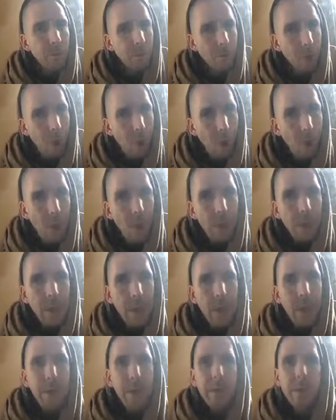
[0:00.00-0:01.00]
Go on
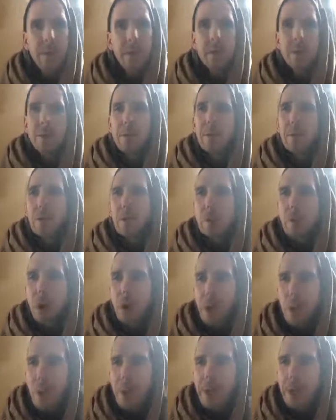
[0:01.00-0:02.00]
hearing.
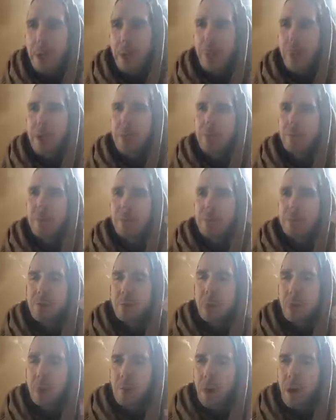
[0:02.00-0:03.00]
Go on hearing from
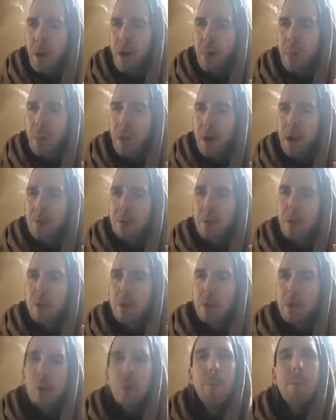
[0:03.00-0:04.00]
Srila Prabhupada.
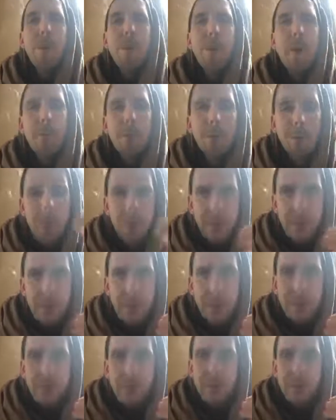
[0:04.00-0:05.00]
You become
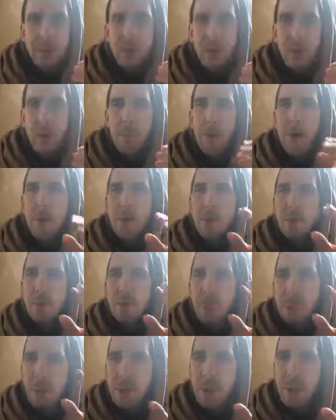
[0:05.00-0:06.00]
convinced about
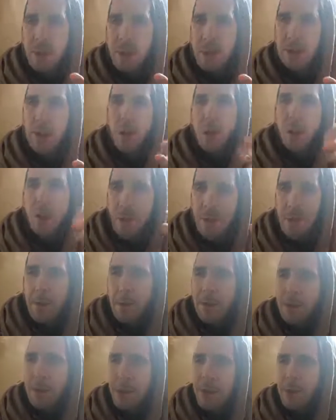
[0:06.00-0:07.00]
Krishna's
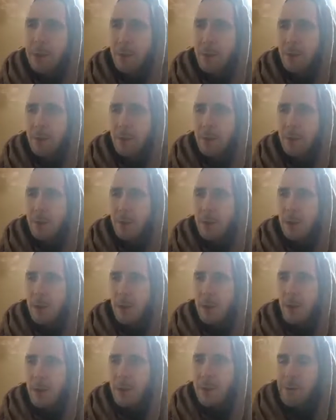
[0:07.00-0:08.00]
loving nature,
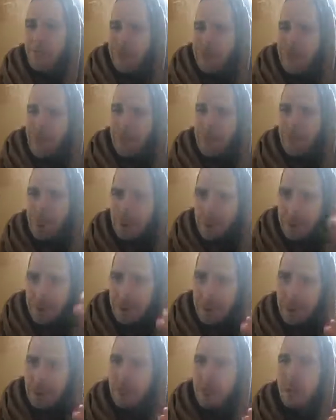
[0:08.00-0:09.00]
and you become
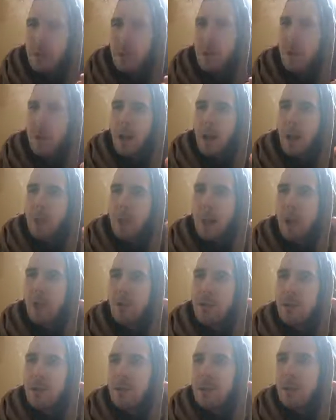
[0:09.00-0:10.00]
convinced
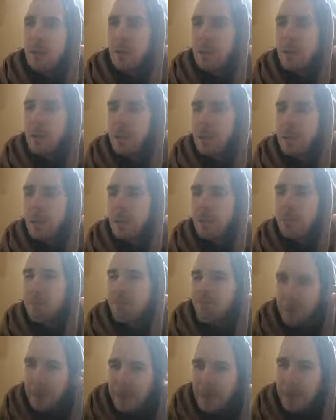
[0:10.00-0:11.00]
about the
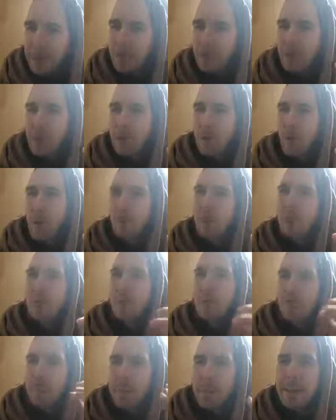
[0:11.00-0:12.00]
perfection or the
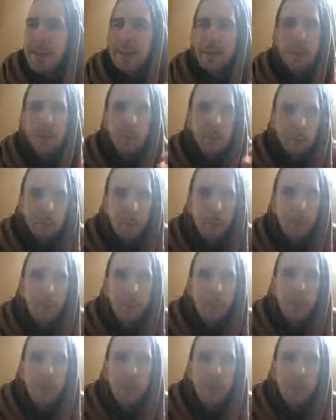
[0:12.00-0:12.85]
completeness of the